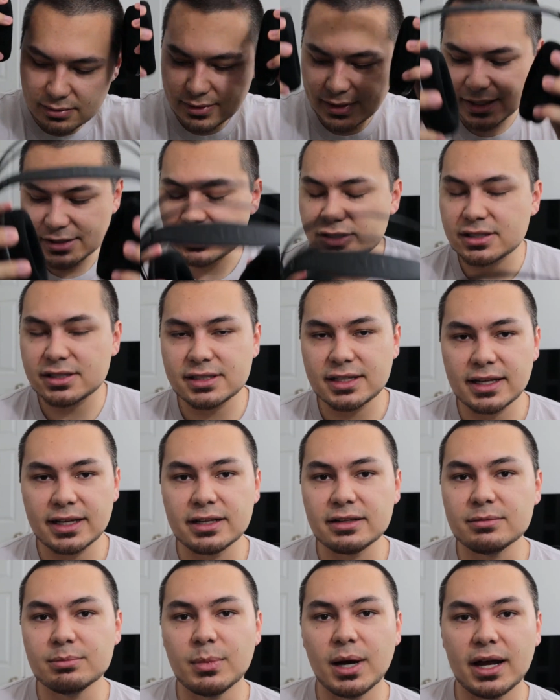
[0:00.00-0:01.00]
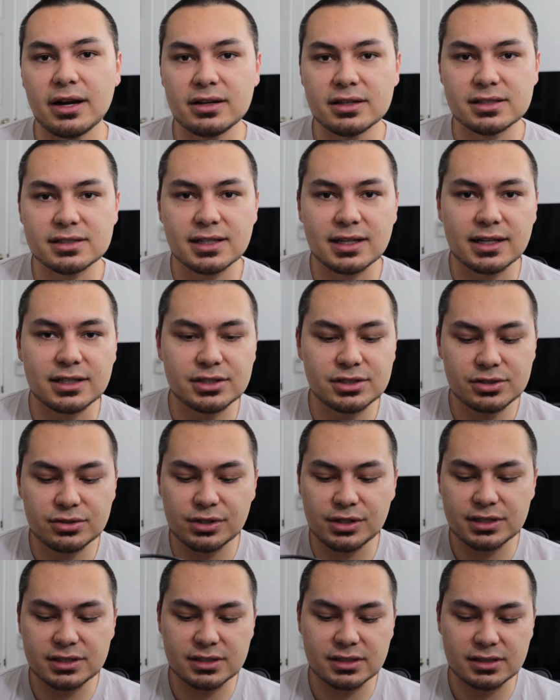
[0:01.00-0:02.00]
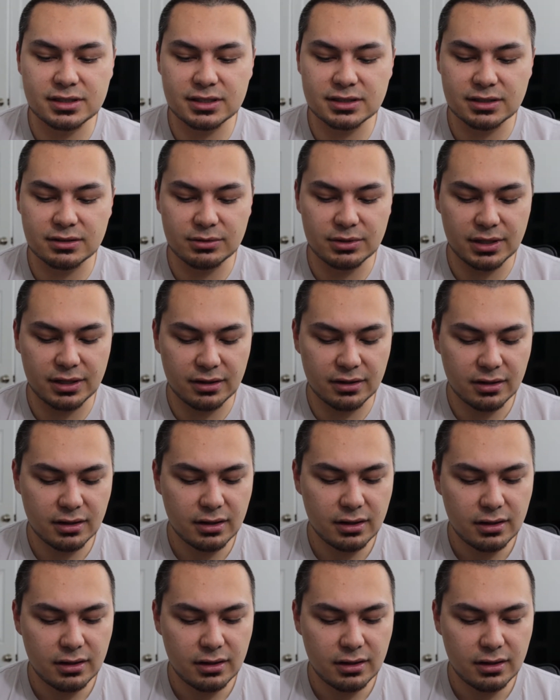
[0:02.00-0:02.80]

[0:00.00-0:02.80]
That's just a minor design choice. It doesn't really